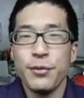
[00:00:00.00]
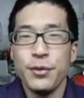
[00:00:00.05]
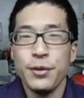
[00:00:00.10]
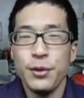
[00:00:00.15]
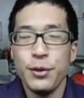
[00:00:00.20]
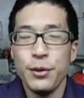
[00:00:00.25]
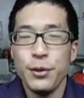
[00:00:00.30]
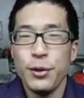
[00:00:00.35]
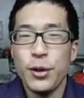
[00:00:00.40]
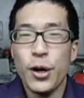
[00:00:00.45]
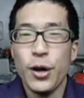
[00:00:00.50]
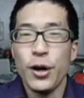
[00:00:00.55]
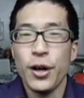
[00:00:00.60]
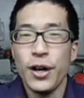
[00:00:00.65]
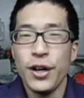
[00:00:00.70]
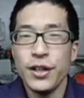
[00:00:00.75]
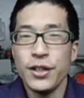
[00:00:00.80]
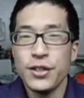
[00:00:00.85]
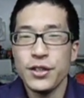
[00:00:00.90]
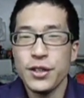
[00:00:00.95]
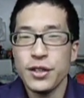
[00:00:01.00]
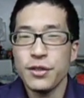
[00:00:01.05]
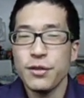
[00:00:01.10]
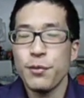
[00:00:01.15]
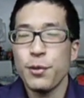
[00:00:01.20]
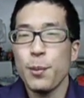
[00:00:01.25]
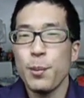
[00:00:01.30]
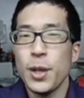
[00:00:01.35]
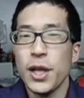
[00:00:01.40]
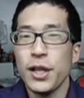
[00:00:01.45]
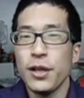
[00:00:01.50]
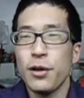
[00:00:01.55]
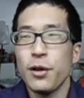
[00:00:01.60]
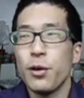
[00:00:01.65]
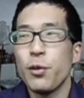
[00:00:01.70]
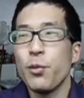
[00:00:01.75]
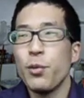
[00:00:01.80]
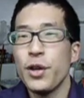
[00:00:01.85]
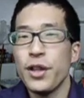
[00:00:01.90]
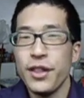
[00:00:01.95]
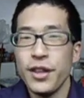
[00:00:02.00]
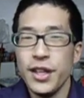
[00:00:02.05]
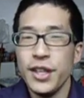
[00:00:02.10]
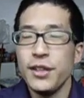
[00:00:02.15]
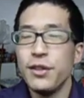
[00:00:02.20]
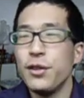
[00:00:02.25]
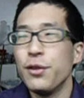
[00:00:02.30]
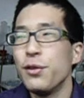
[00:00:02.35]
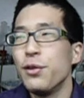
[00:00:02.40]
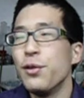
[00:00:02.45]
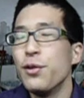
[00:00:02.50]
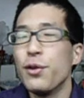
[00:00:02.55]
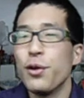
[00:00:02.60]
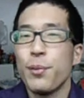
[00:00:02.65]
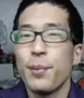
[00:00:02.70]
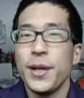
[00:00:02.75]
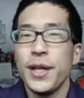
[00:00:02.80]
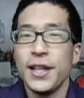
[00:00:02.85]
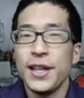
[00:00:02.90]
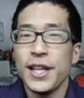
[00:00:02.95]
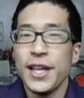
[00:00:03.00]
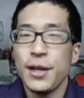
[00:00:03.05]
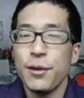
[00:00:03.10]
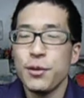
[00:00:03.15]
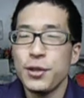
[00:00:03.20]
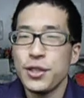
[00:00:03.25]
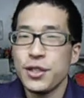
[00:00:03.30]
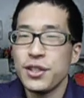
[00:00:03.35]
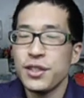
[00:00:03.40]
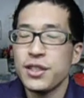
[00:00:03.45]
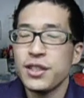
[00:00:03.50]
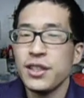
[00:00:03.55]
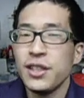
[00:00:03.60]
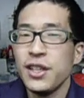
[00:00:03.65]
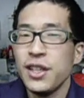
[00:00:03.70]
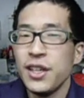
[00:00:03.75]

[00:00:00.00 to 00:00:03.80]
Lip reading: you are just familiar with Indo-European languages.